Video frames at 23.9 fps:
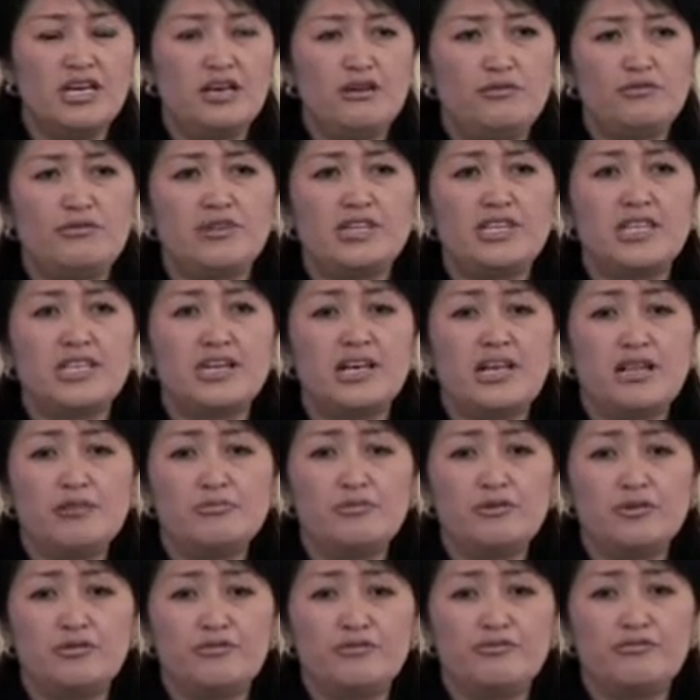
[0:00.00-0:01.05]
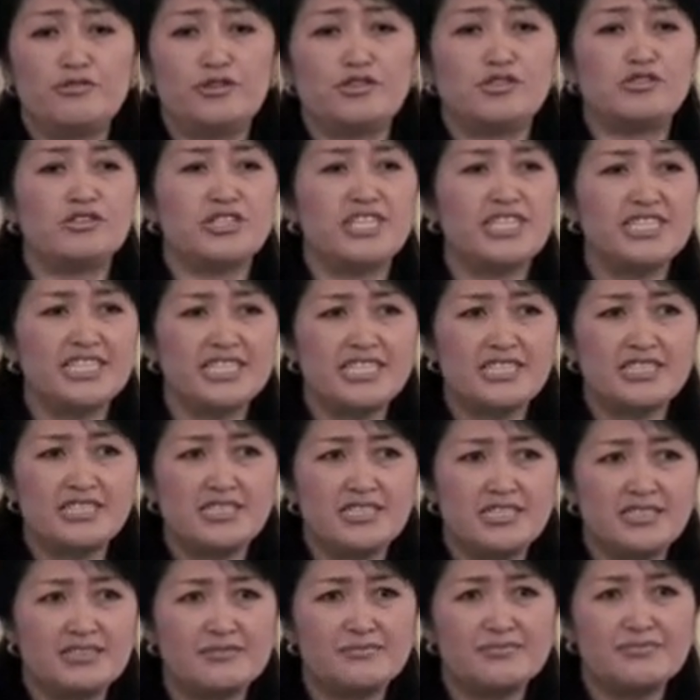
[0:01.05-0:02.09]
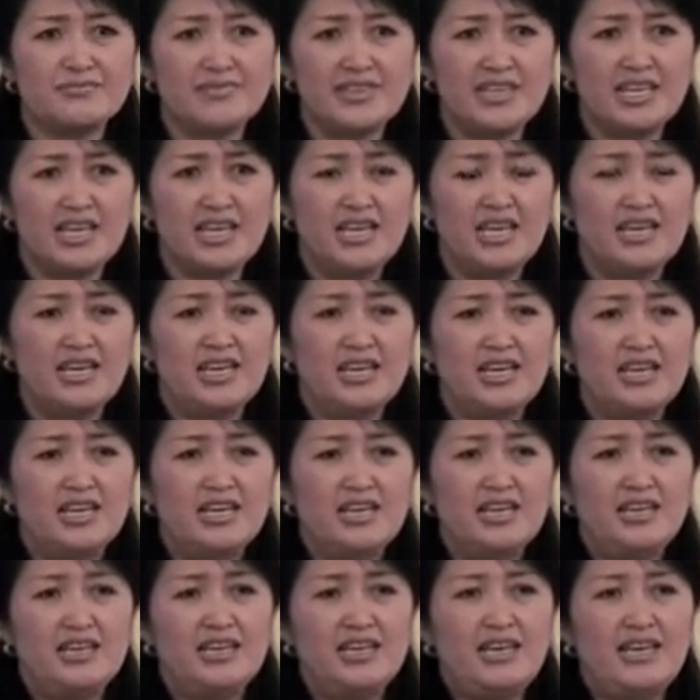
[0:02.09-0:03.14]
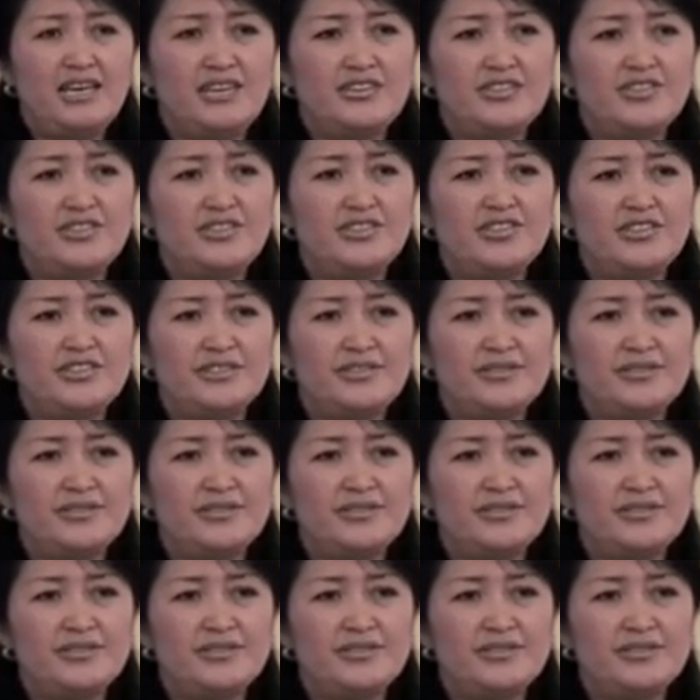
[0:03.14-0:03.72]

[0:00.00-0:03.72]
with the help of First Literacy. And